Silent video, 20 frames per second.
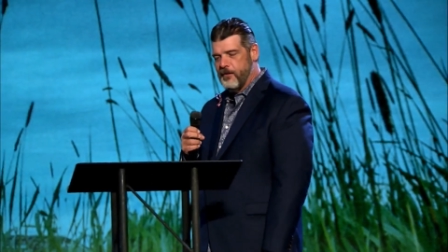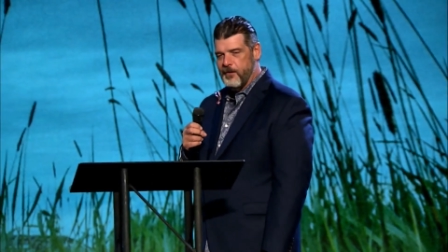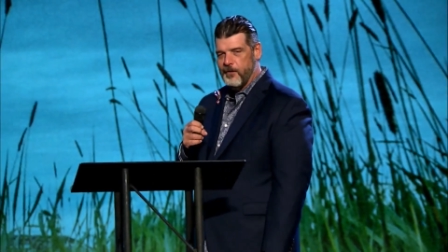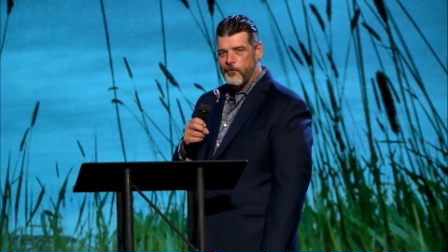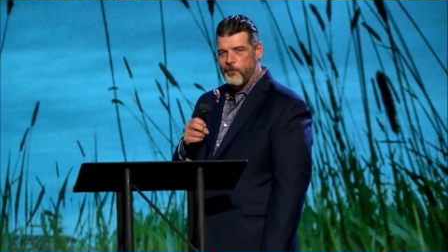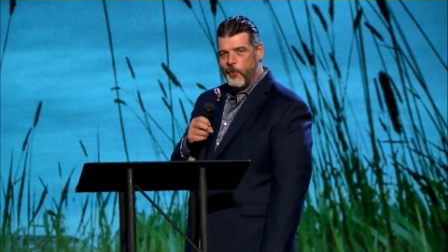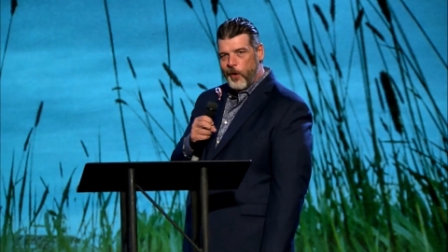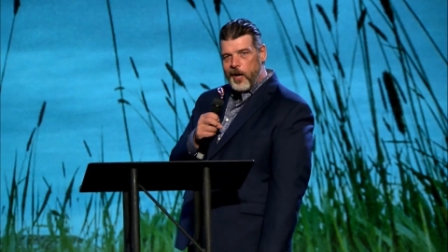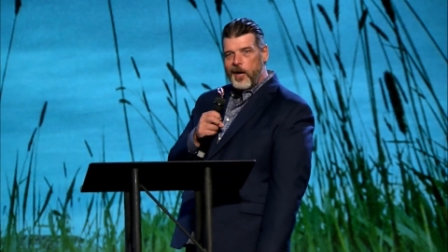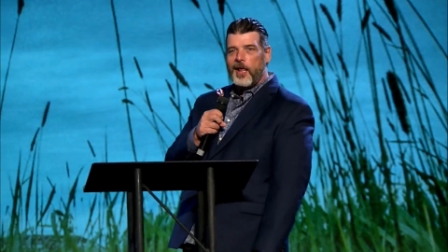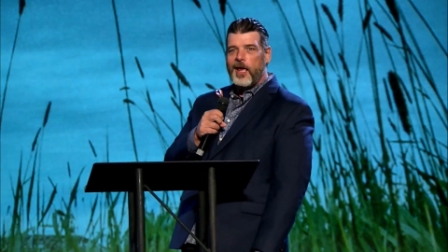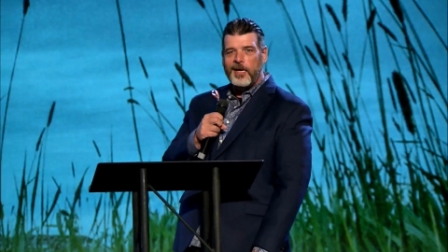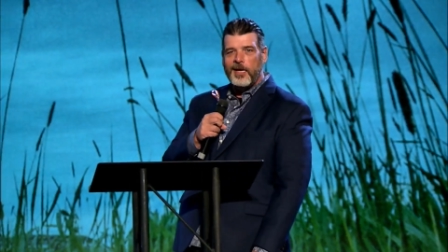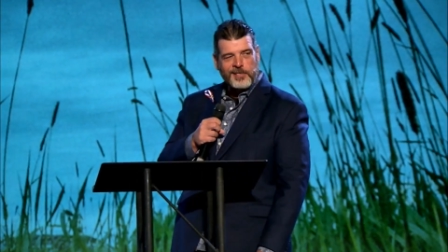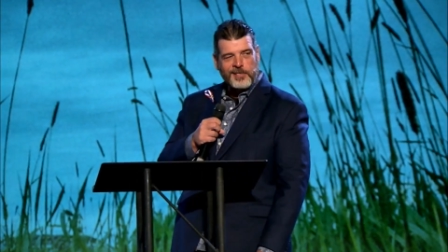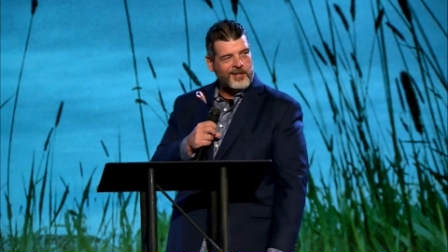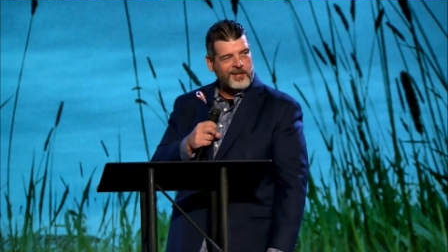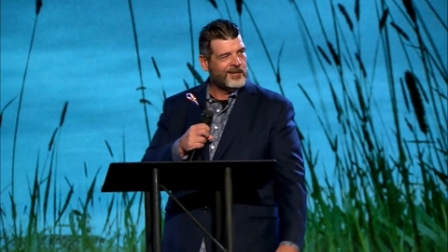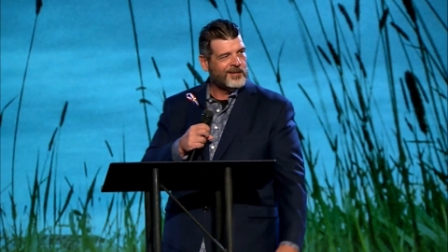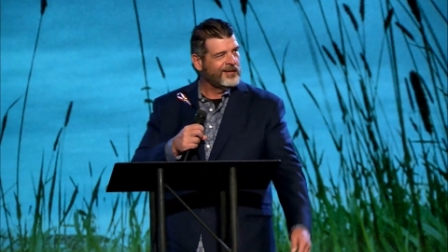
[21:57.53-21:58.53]
Quit
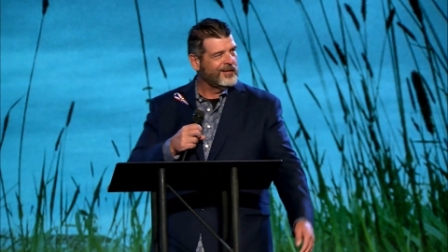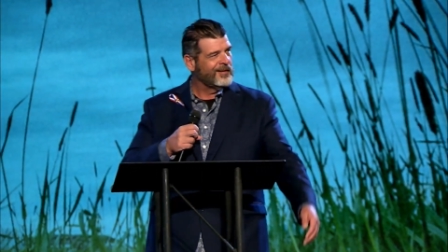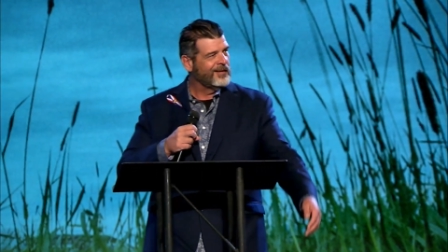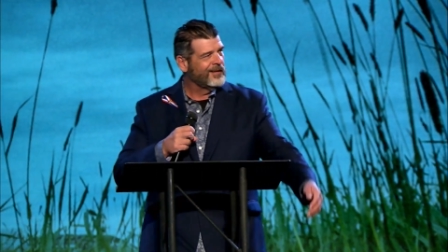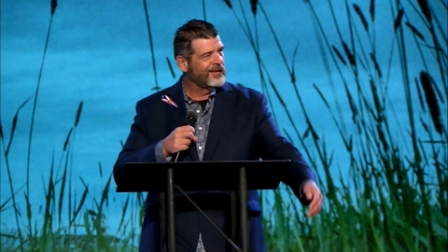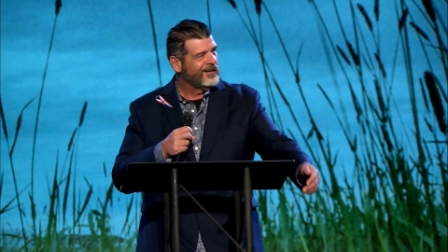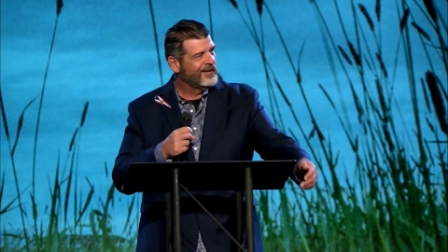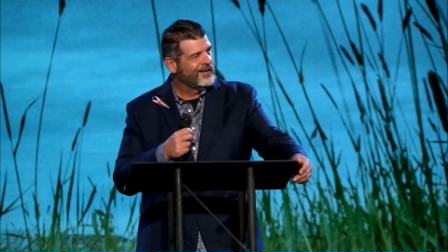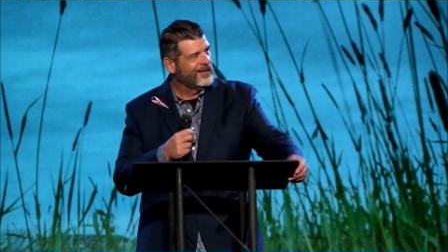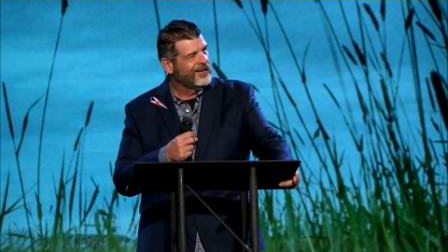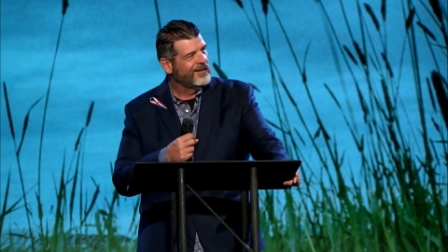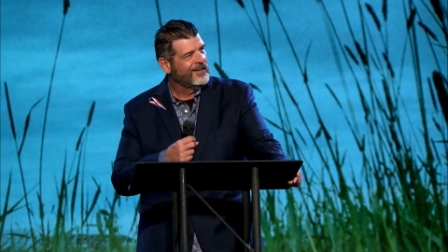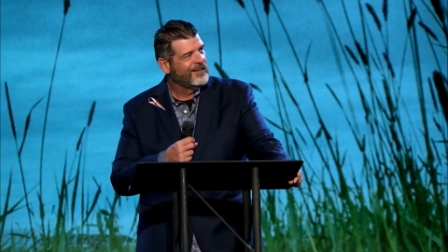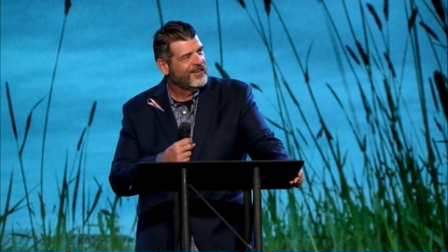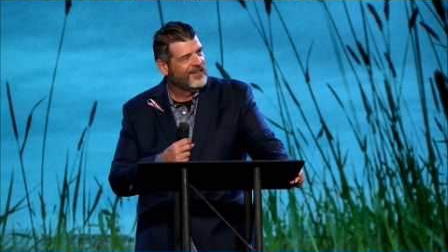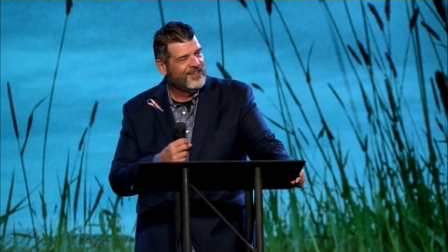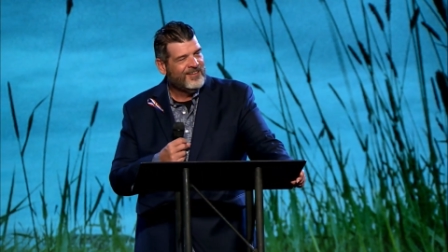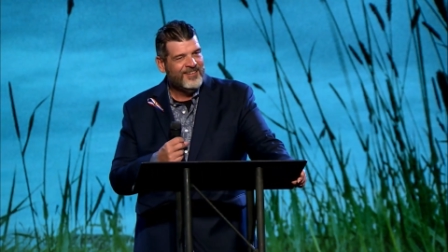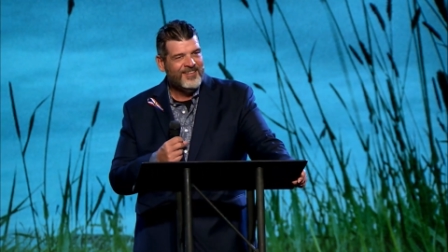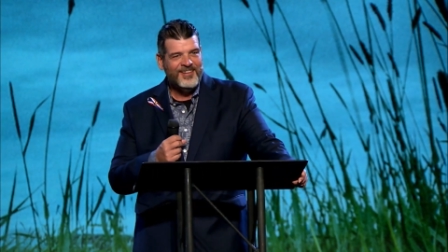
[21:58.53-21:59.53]
it!
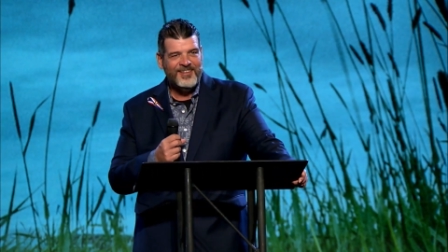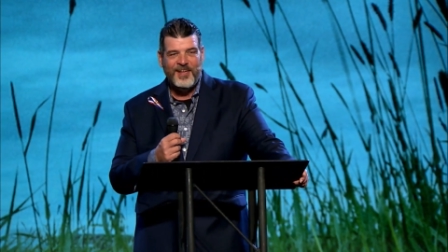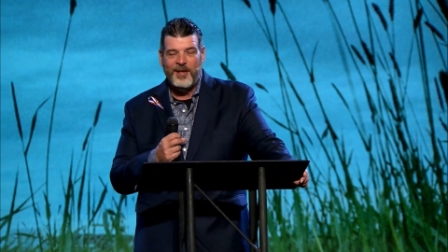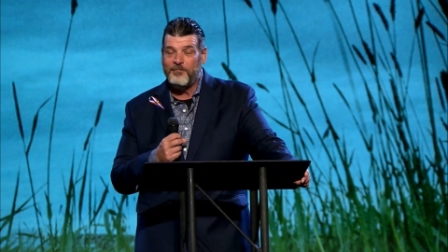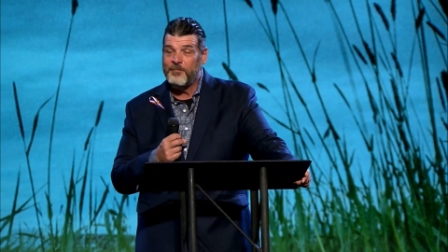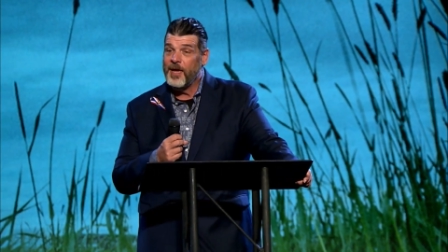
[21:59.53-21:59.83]
Like,